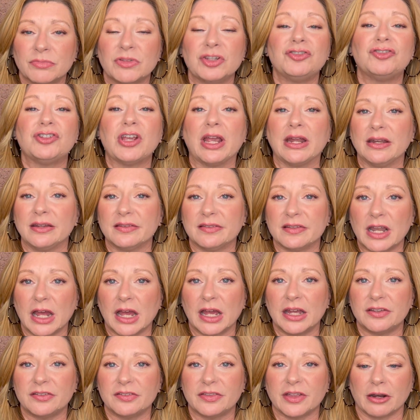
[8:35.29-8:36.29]
The shade is
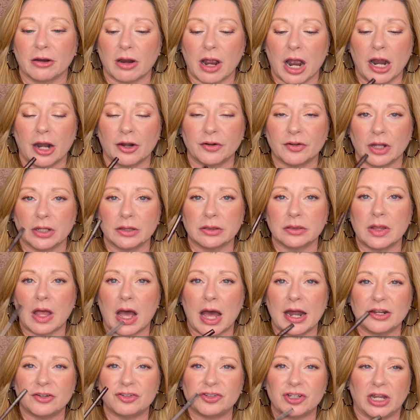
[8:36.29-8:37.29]
nice. There aren't a
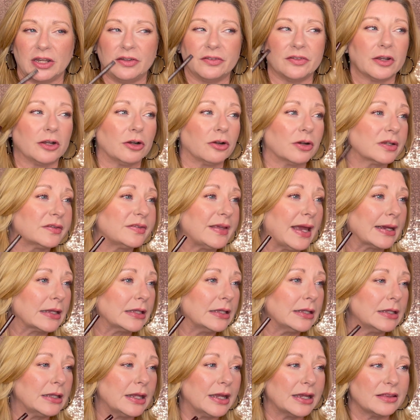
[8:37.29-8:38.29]
lot of shades that are
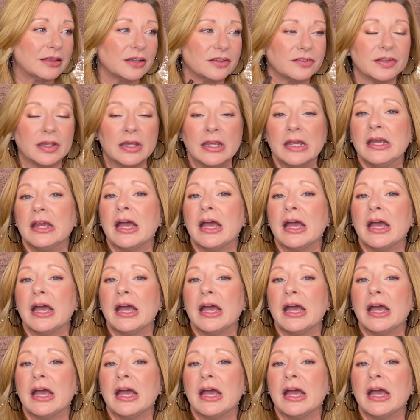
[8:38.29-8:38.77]
exactly like this.